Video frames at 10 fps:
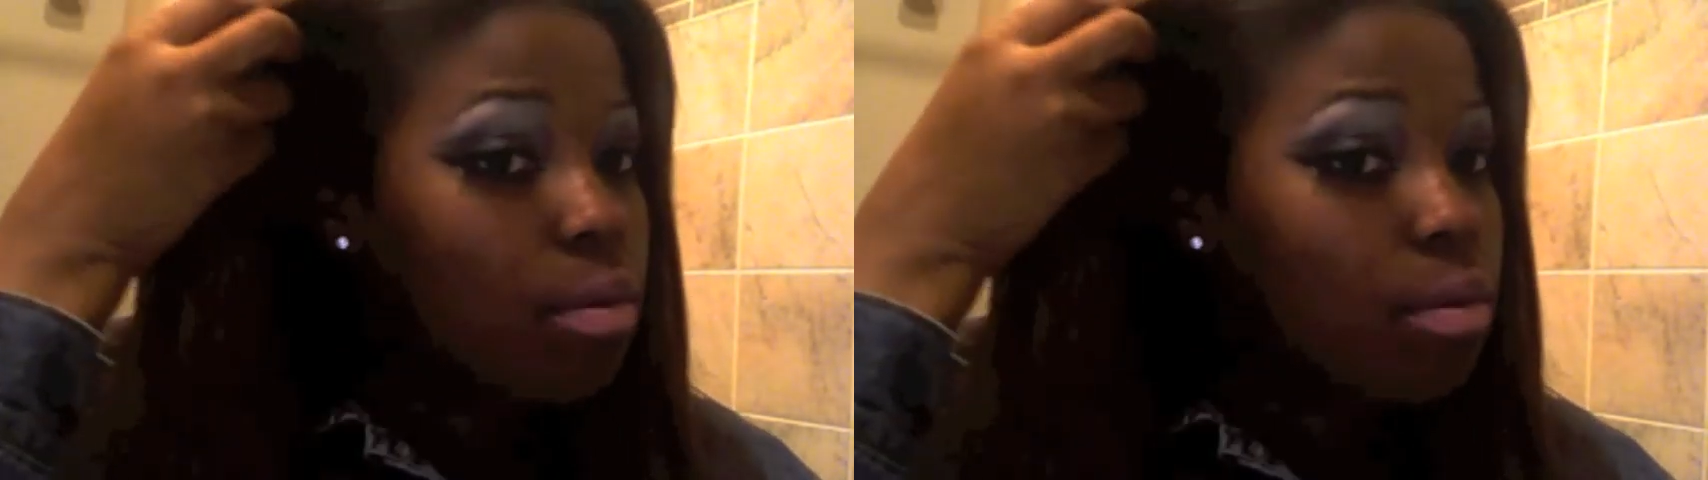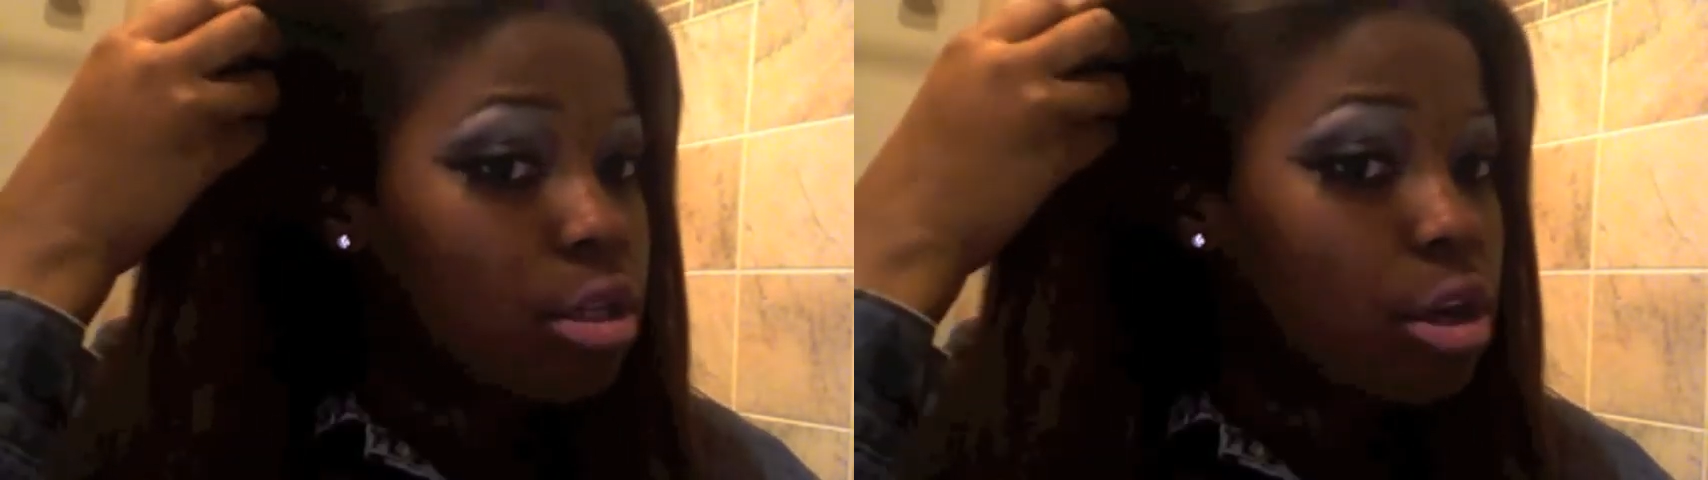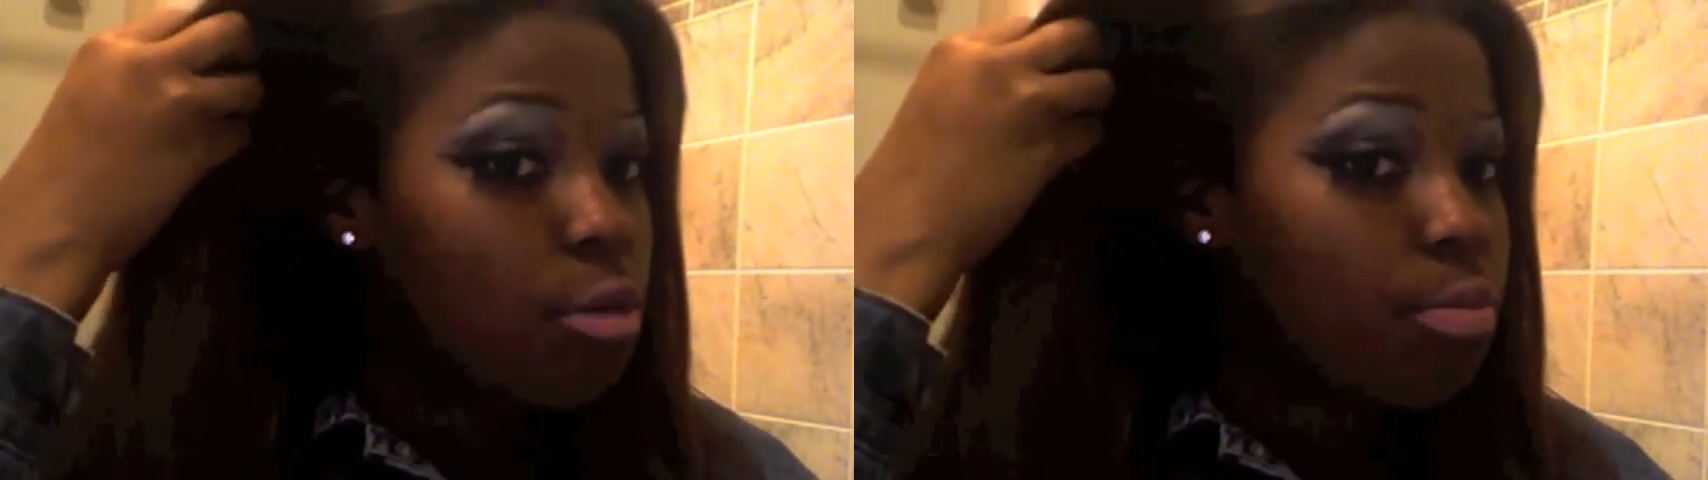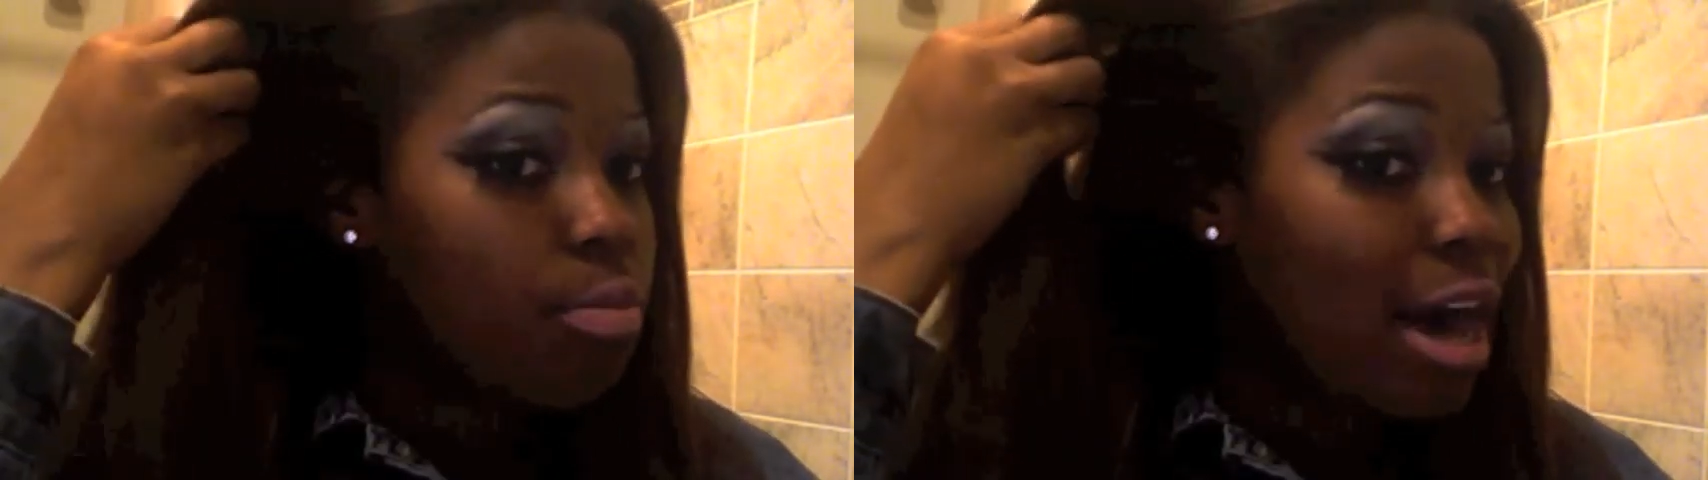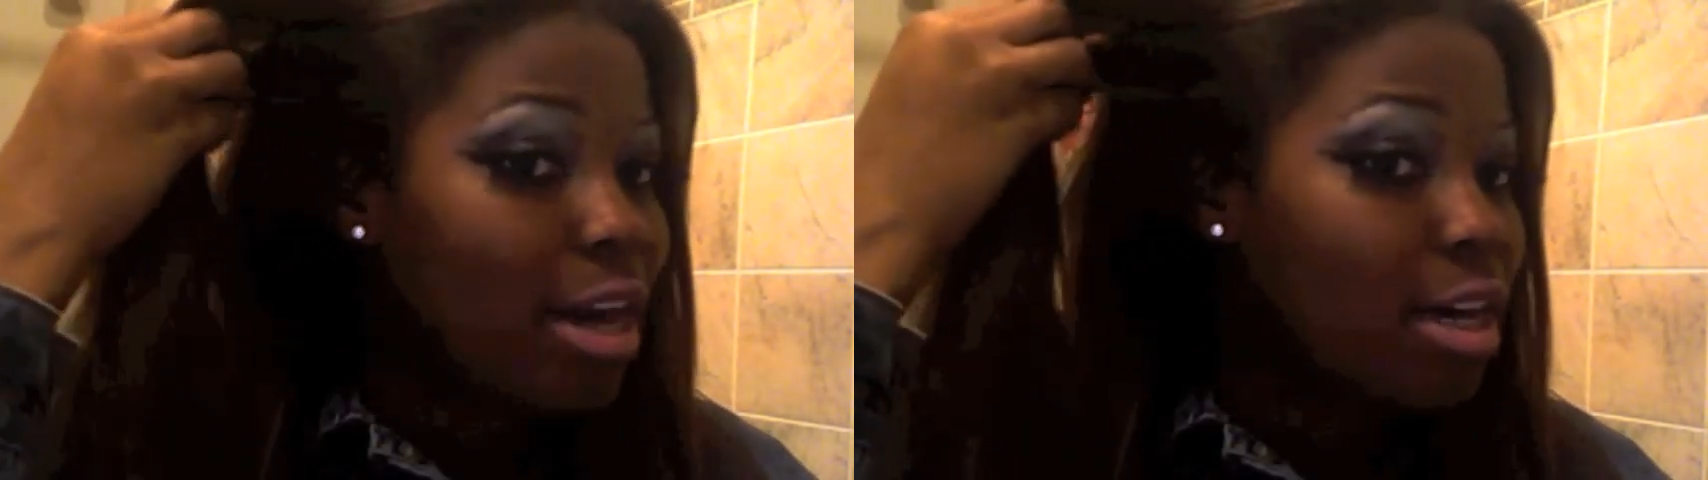with no
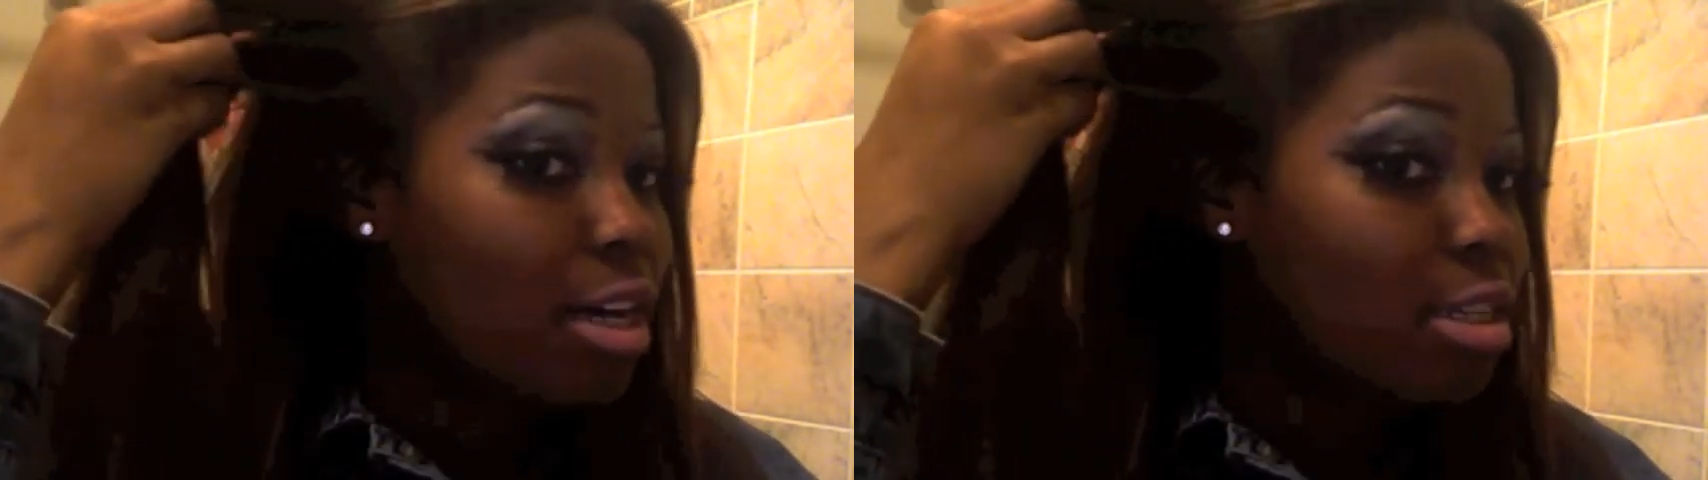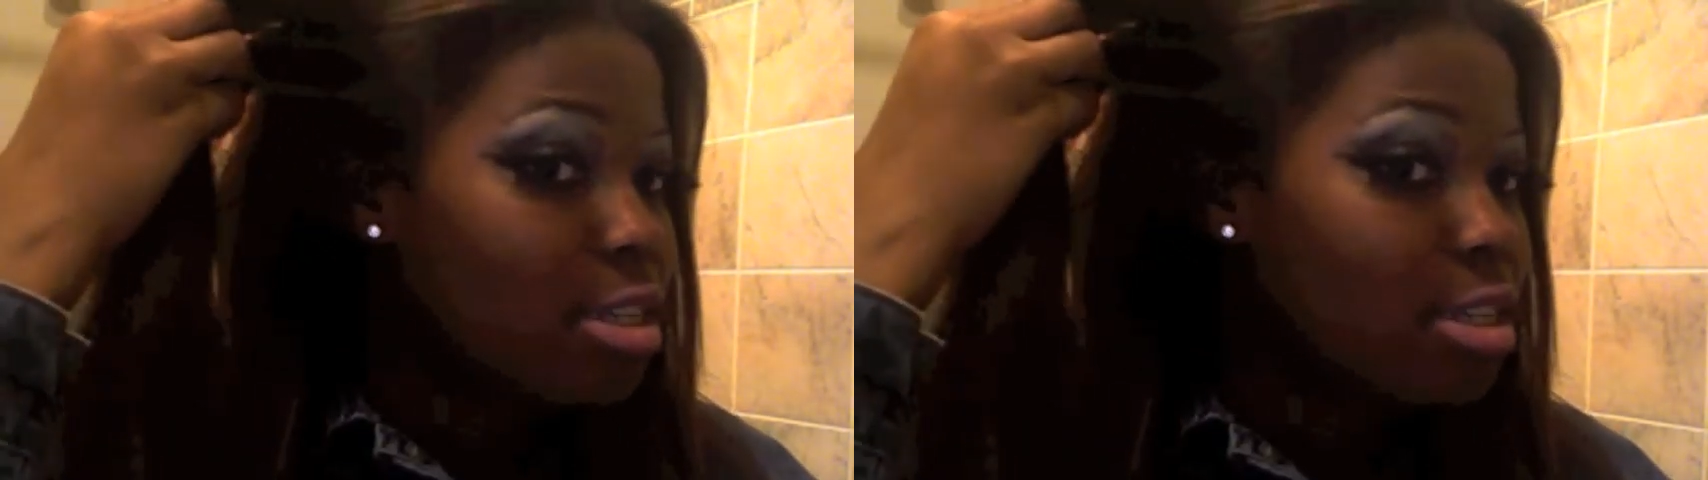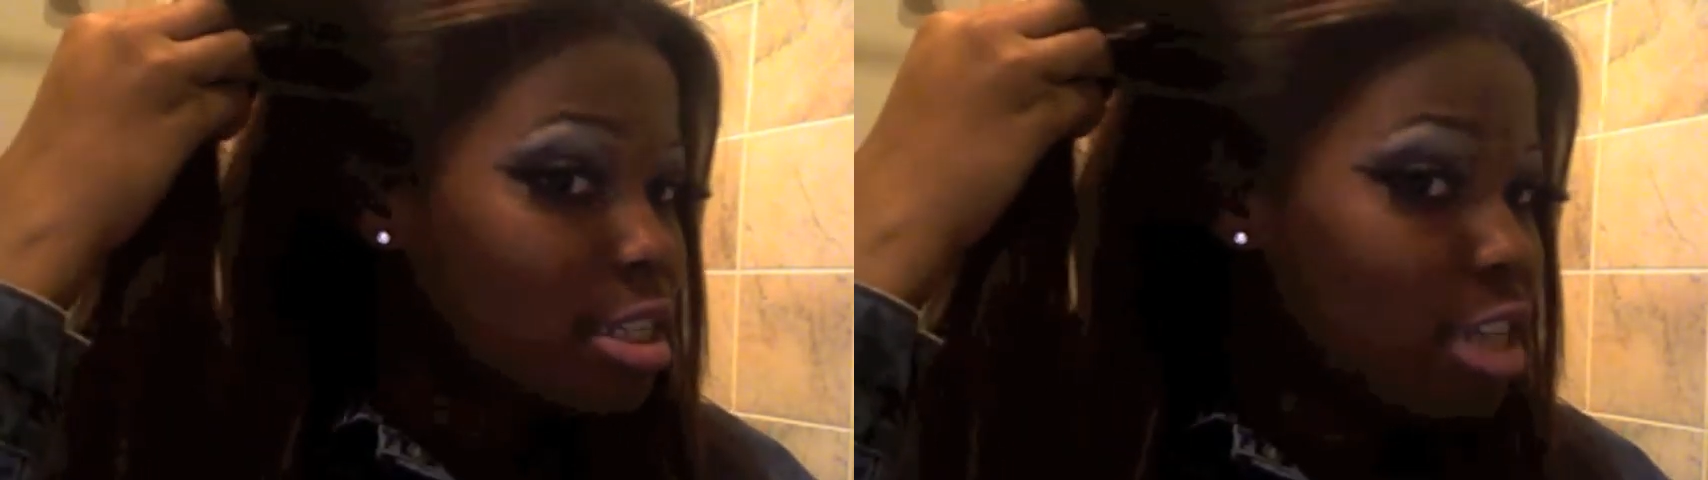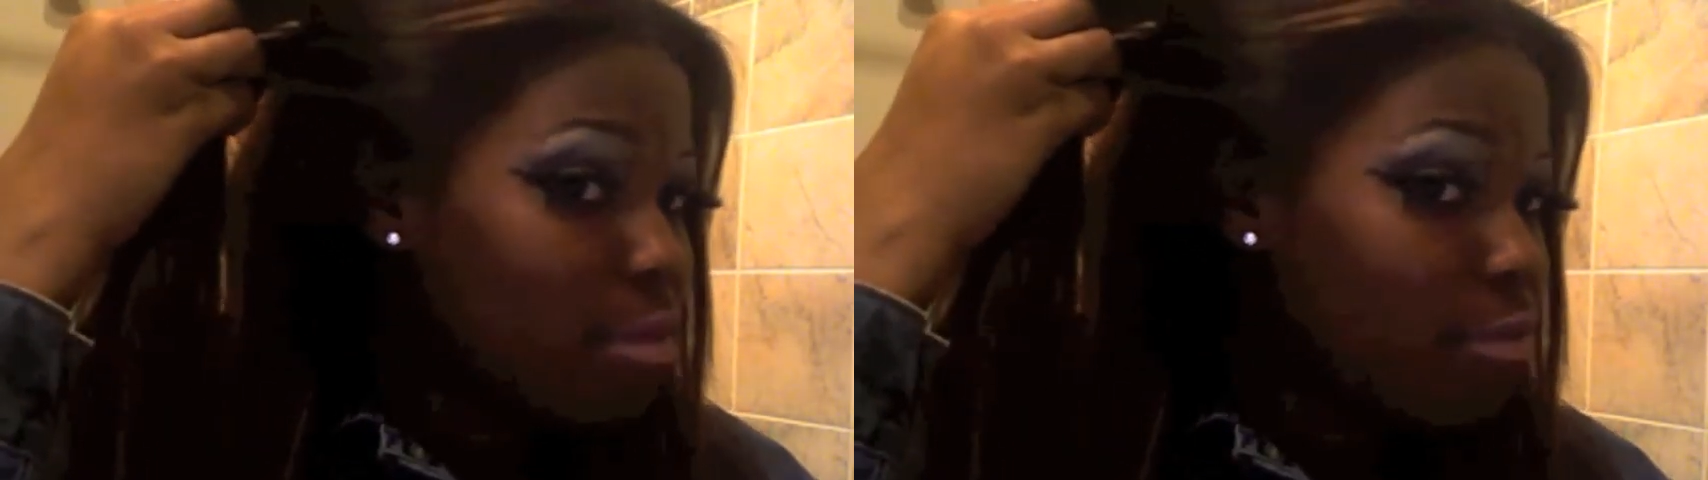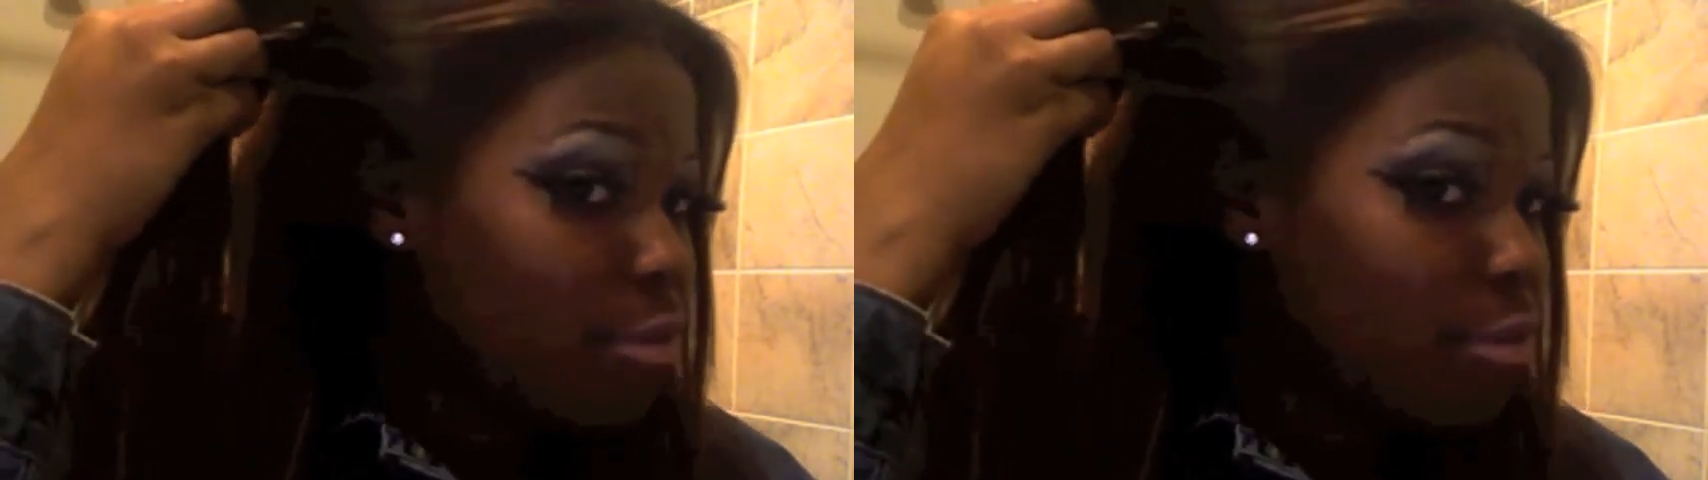product except for